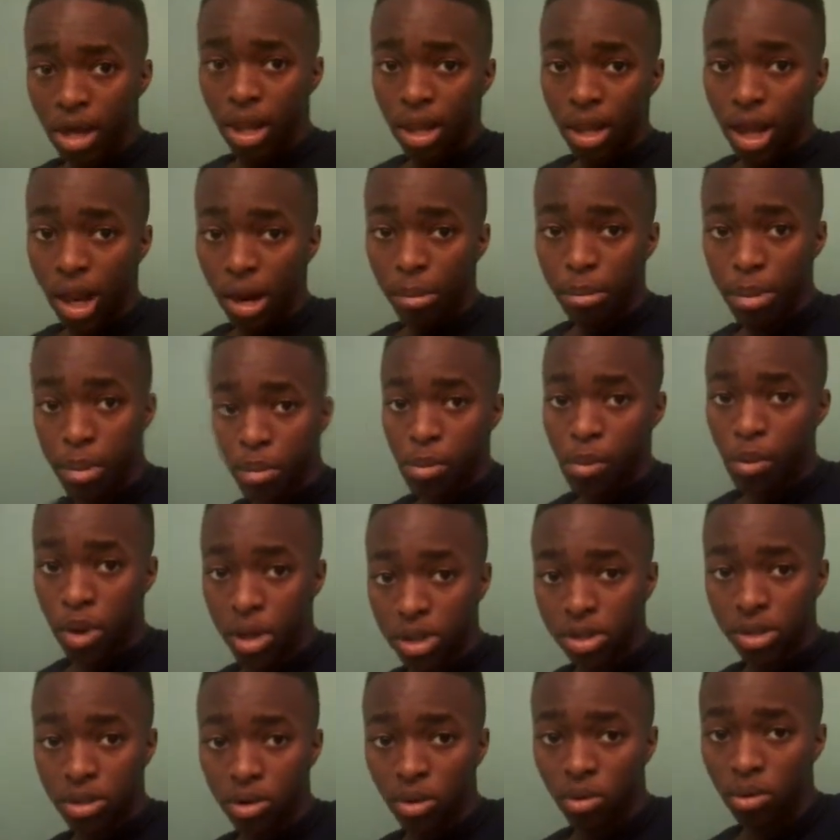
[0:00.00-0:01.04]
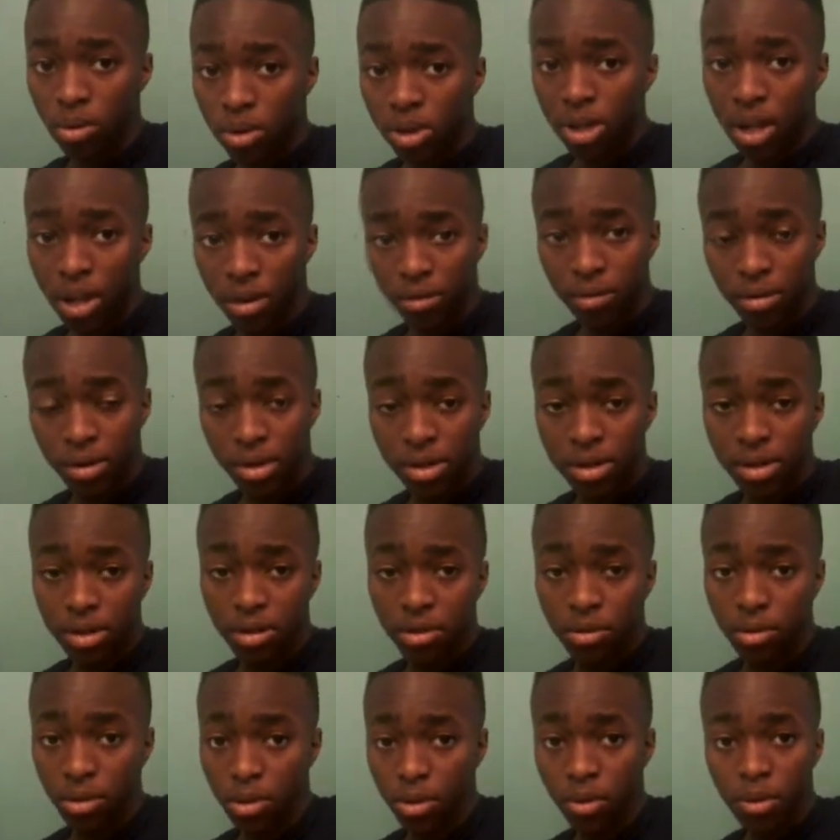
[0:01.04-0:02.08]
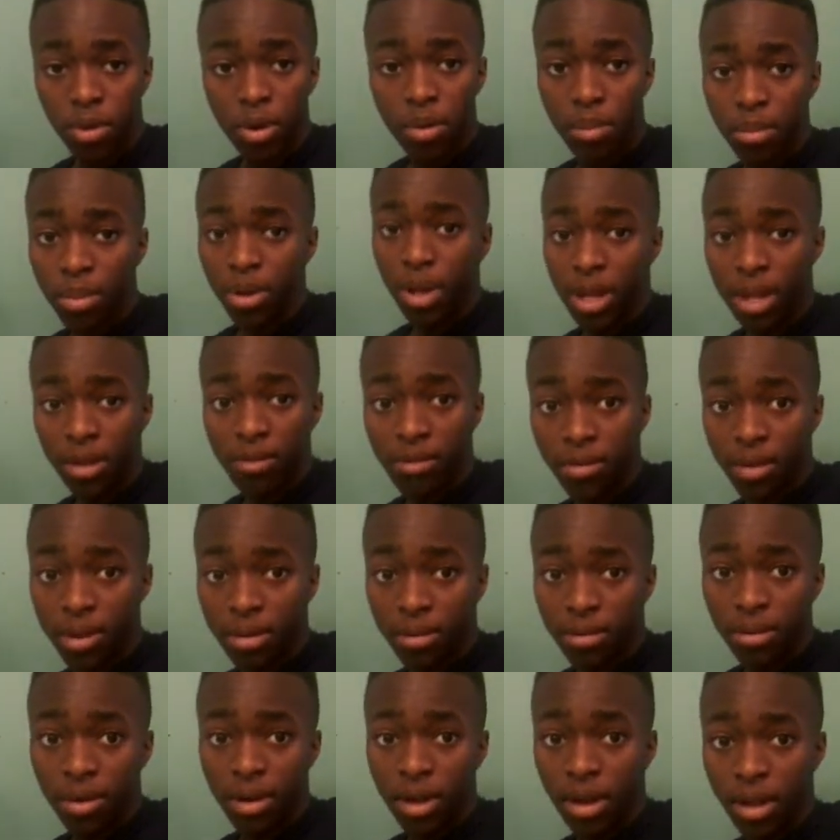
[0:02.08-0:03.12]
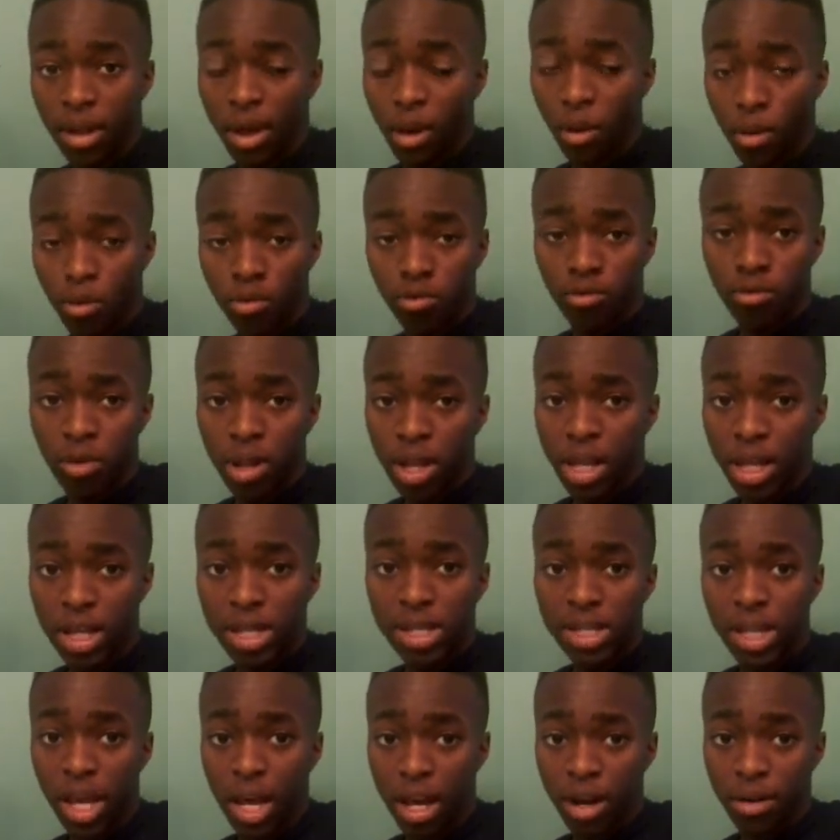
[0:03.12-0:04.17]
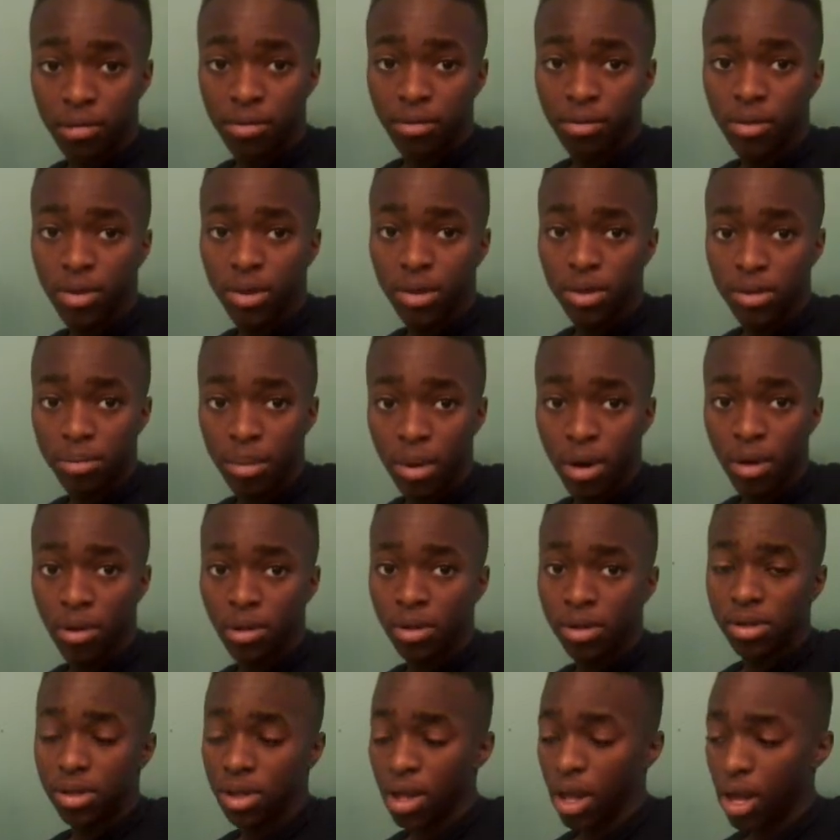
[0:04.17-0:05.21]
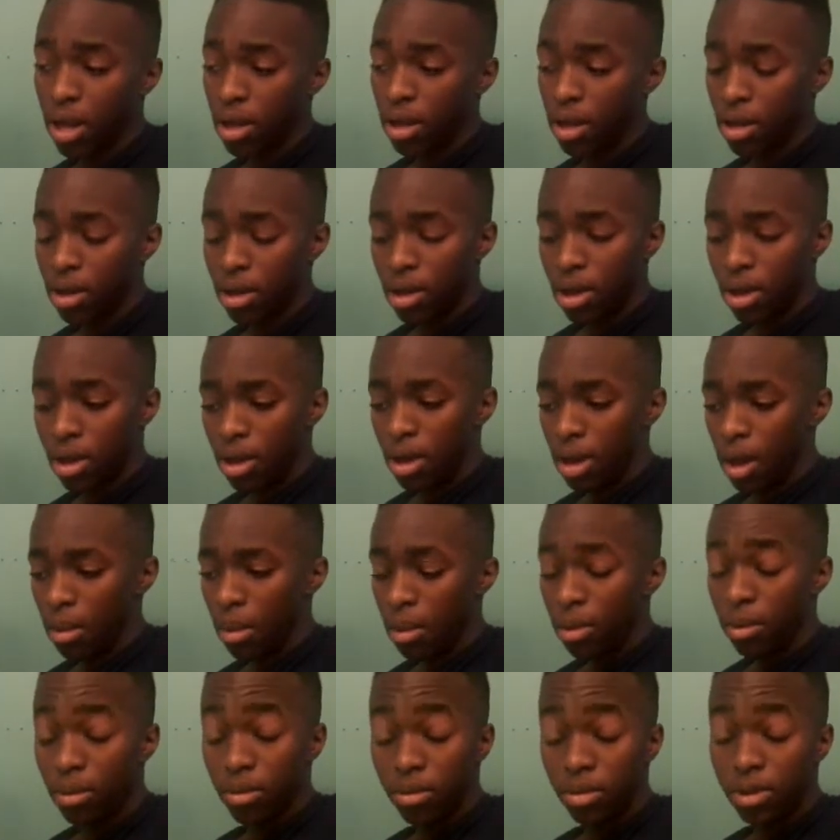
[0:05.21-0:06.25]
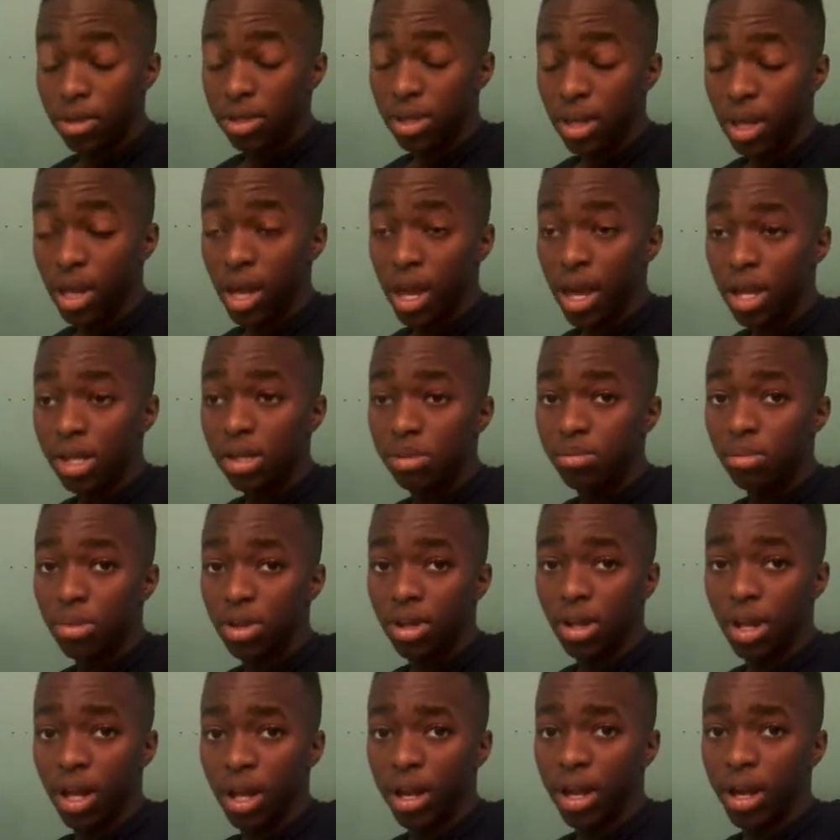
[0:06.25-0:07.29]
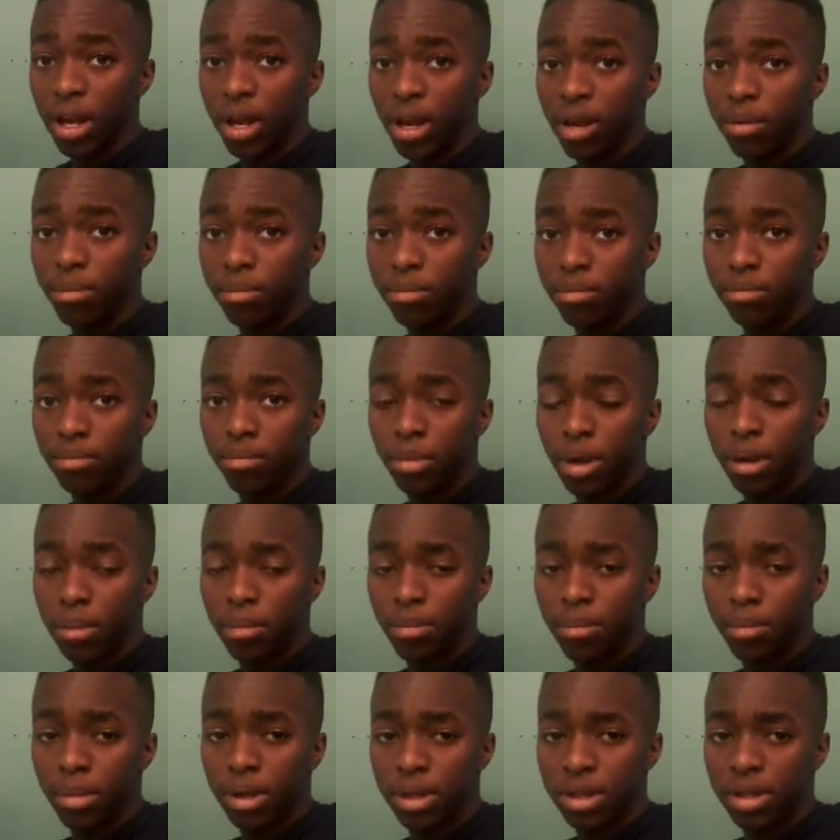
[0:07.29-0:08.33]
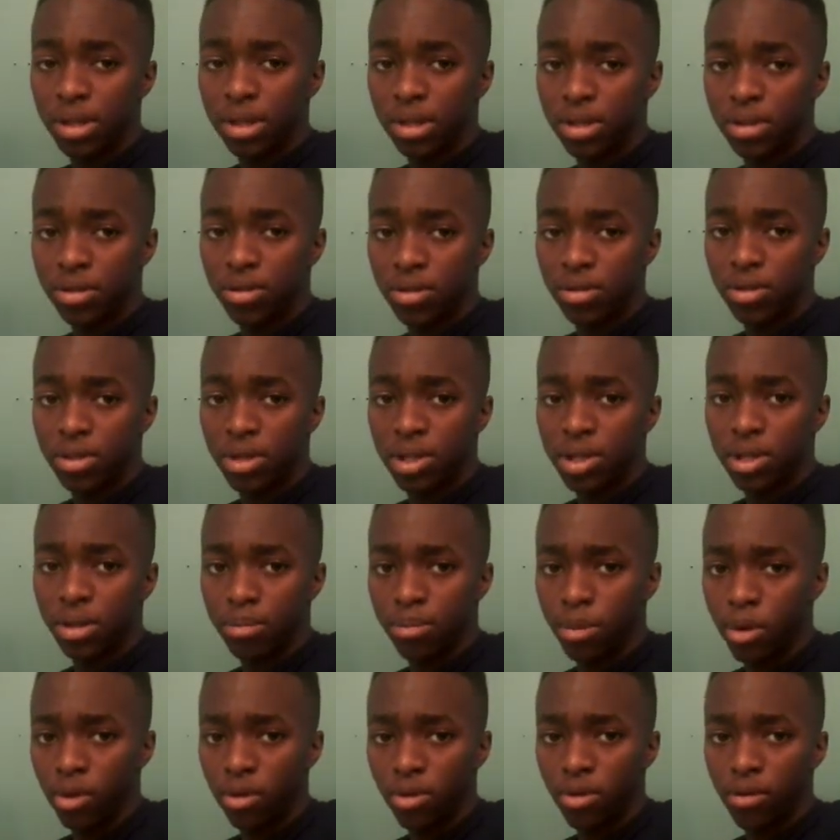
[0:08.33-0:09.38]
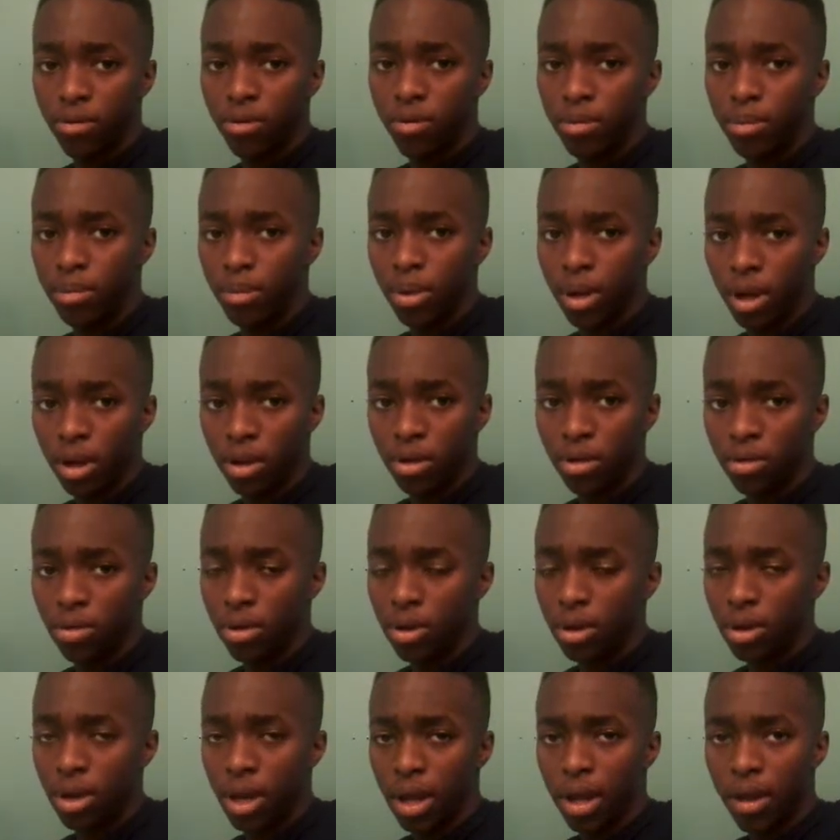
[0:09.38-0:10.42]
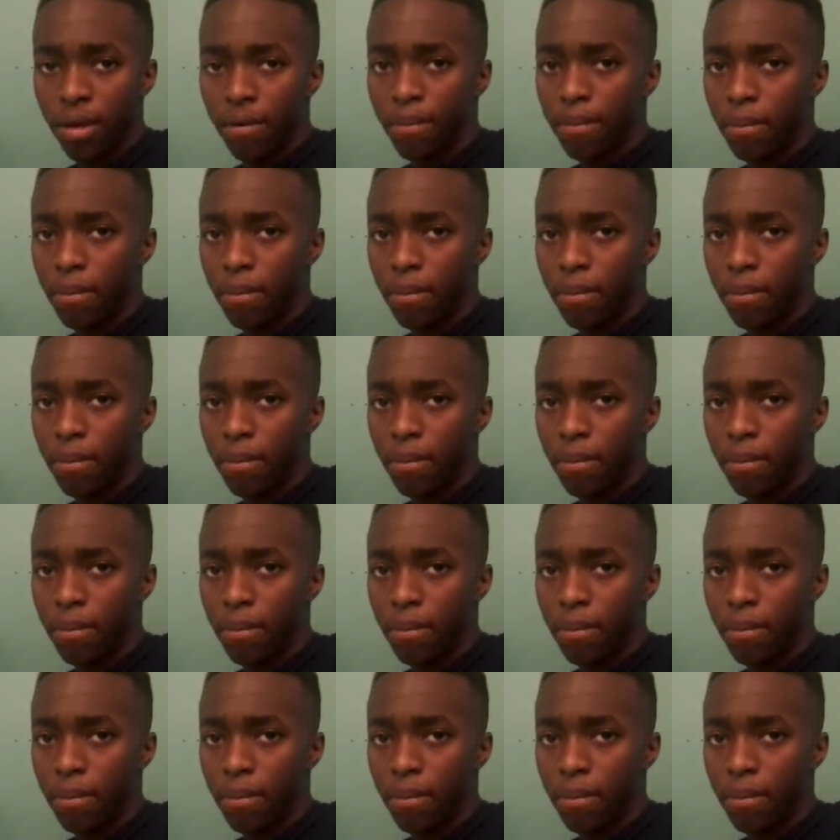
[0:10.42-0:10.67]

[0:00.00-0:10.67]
a lot of people watch Total Divas. You wouldn't believe it. They were really excited for this marriage. Like, I mean, this engagement. Like, my sisters, both of them included, like,